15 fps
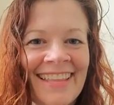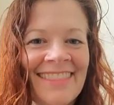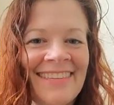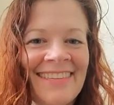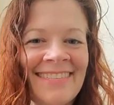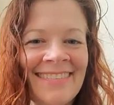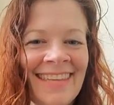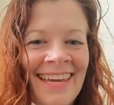The
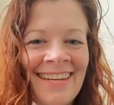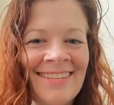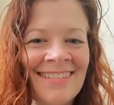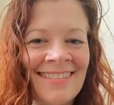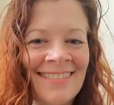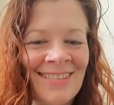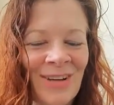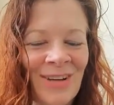
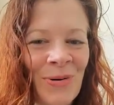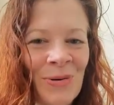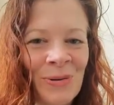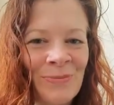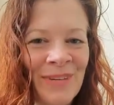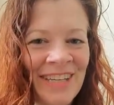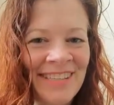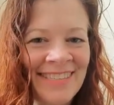sages told
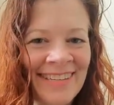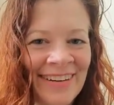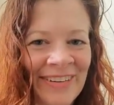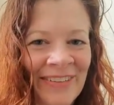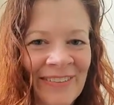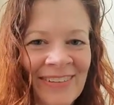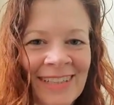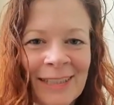me
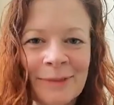so.